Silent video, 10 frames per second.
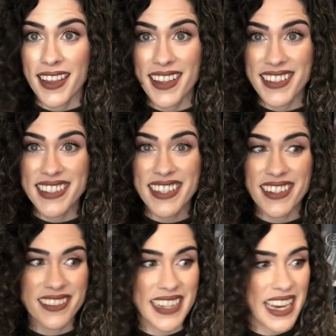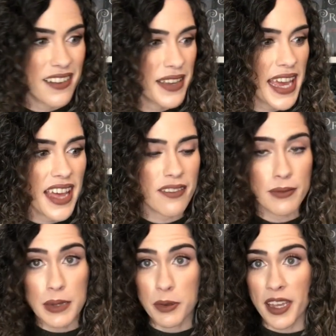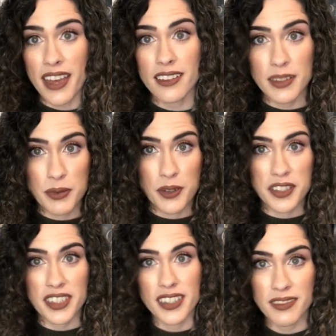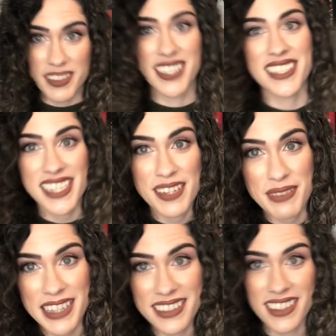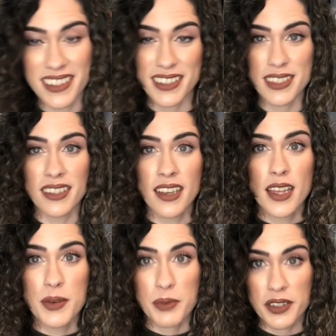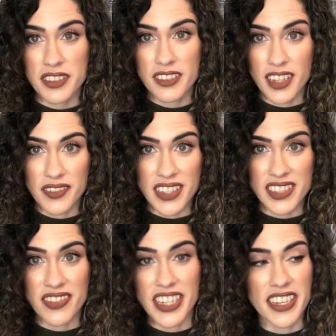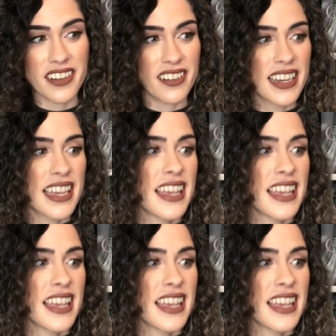and so now we have my book outlet portion, which is gonna be the longest portion of this video